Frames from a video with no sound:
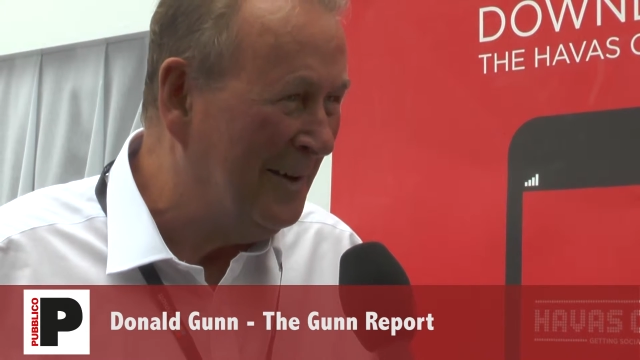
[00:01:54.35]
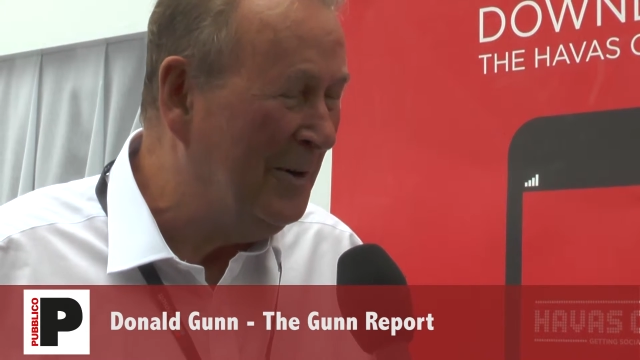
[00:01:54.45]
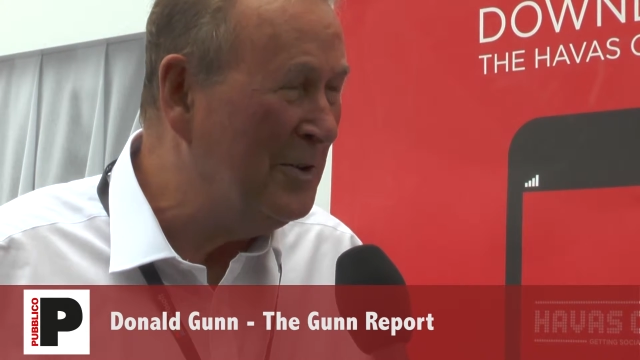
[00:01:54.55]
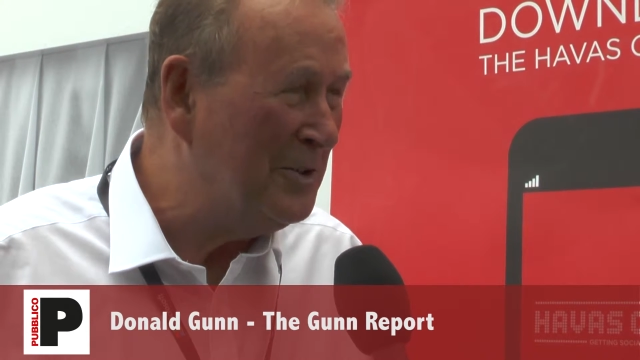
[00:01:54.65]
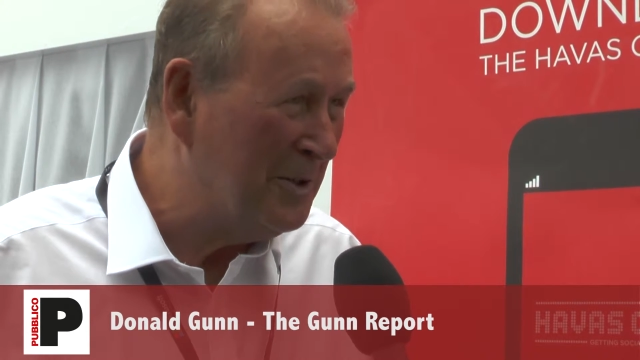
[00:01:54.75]

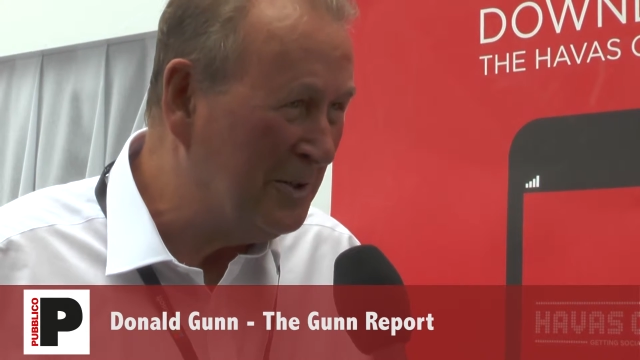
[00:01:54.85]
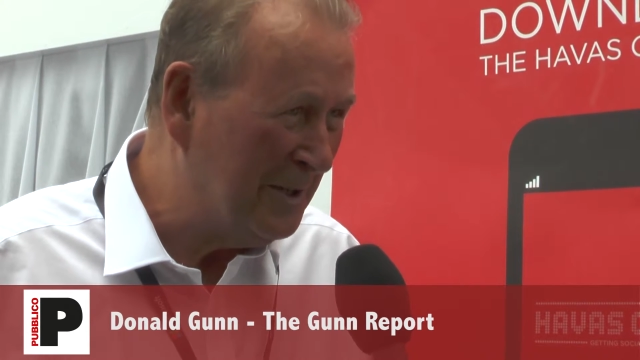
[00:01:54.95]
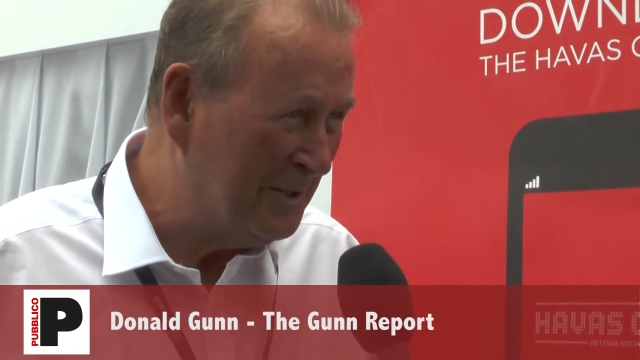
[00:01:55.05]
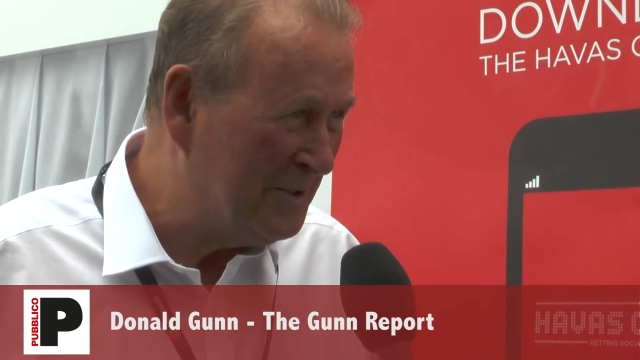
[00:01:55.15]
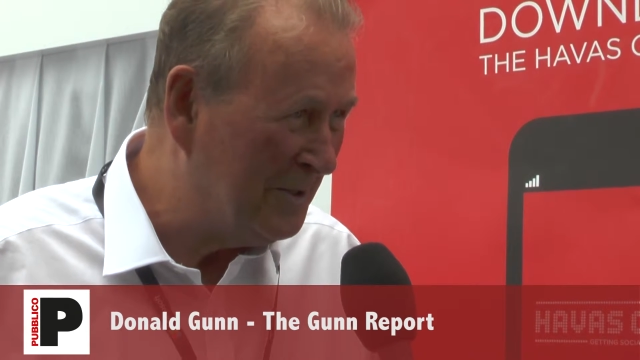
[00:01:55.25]
who is going to
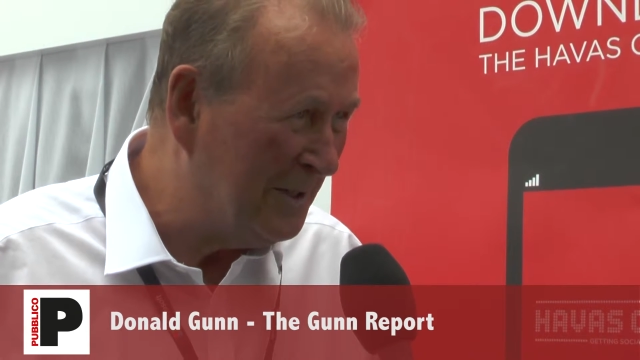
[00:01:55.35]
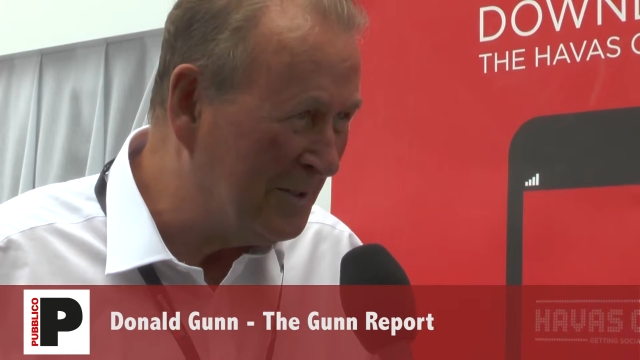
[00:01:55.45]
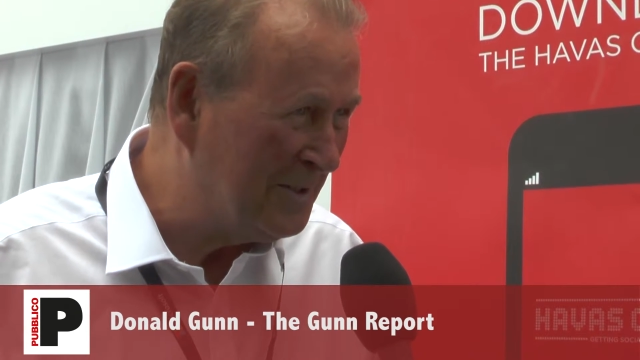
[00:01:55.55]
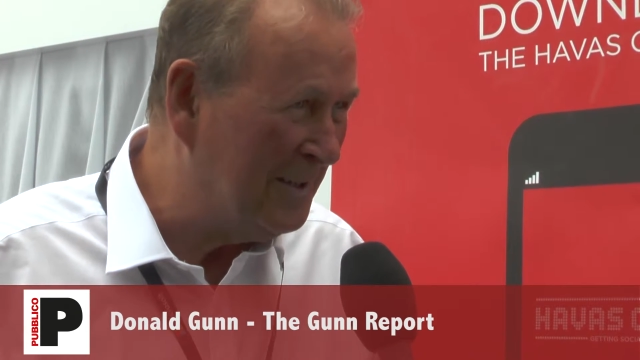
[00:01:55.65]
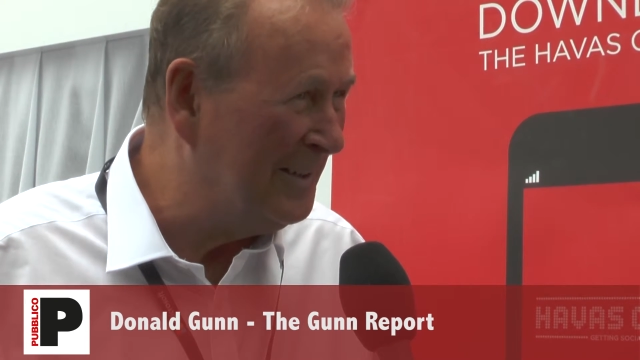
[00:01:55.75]
take us to
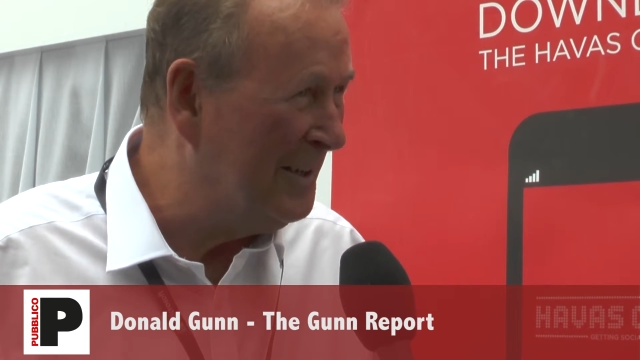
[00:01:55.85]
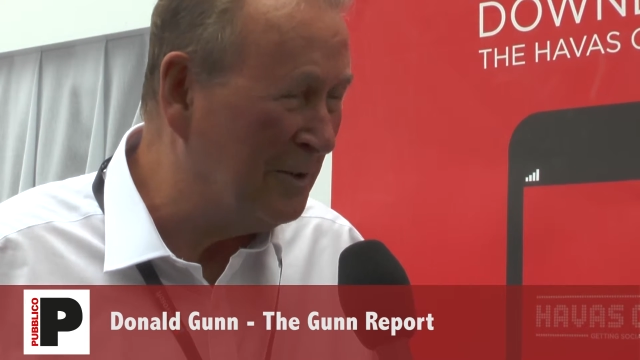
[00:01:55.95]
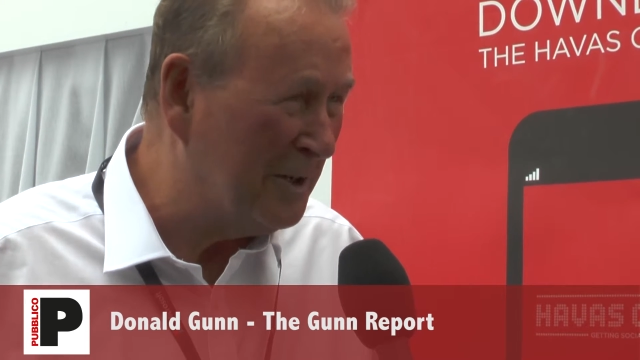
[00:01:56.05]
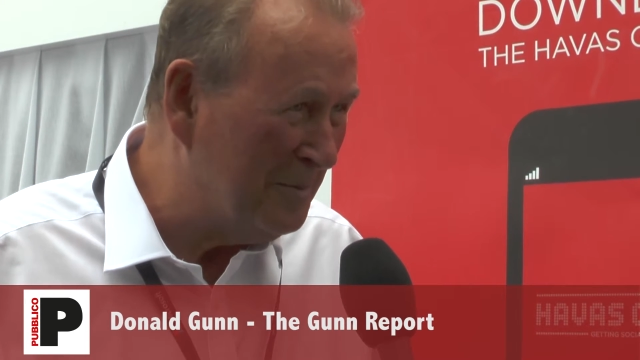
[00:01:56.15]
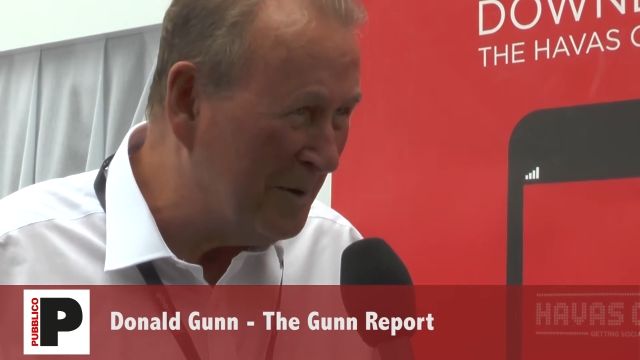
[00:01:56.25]
lunch, and
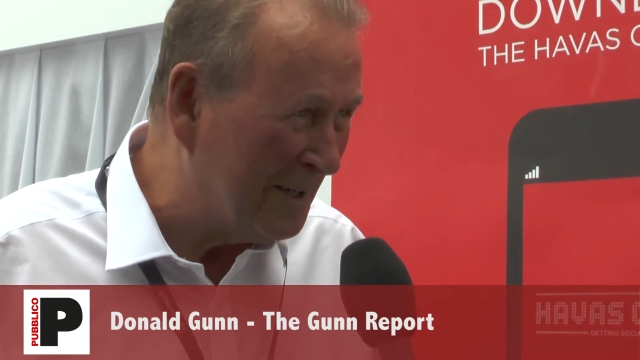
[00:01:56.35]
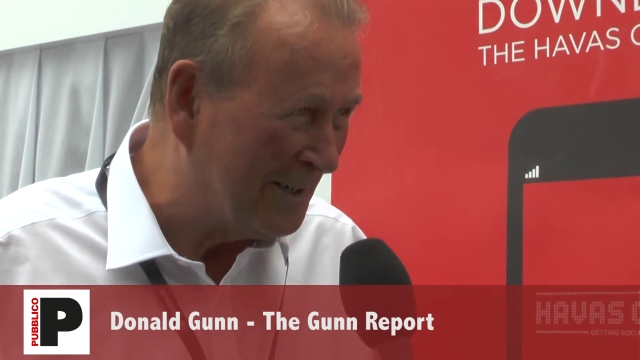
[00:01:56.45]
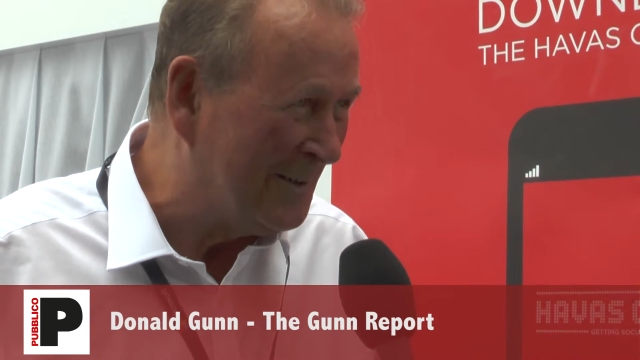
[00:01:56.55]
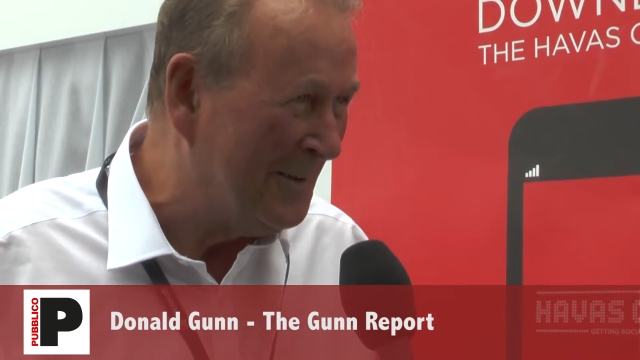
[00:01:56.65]
never come back.